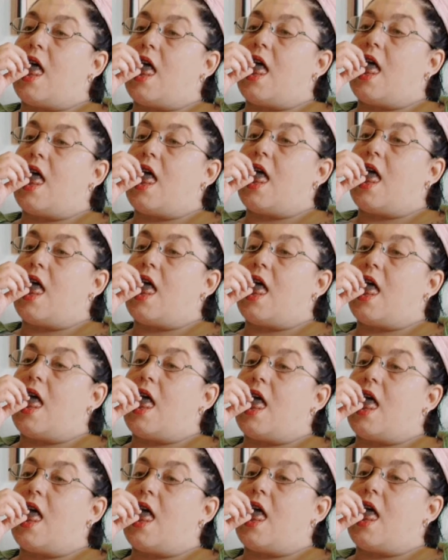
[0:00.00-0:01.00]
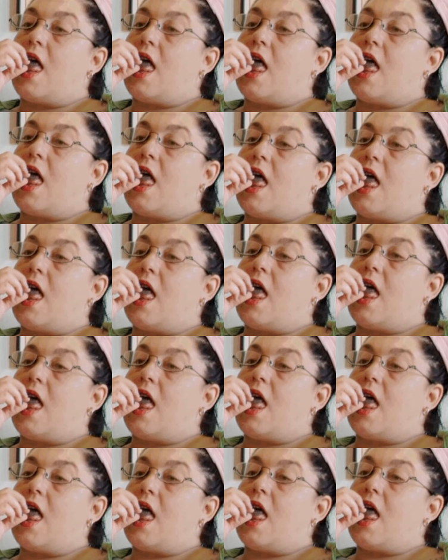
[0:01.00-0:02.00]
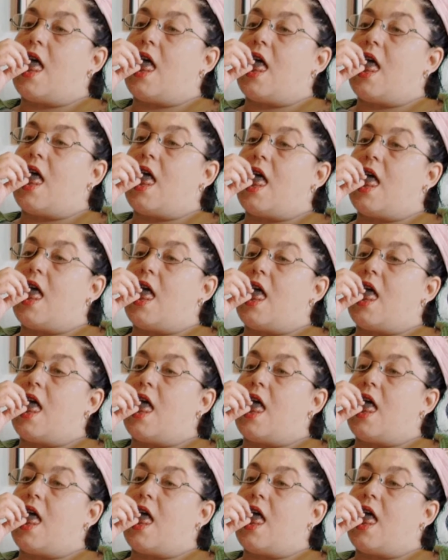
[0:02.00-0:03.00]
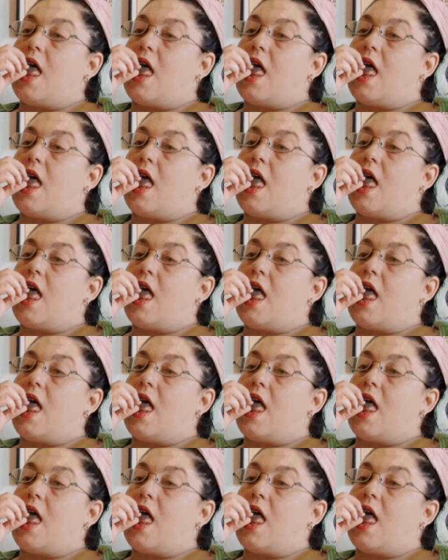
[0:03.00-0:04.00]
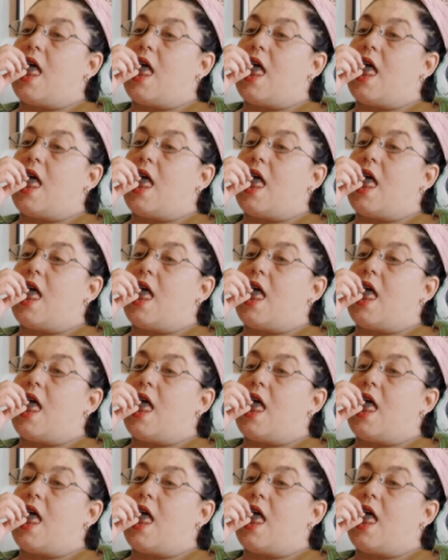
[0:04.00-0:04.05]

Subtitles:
No words are spoken by the person on screen.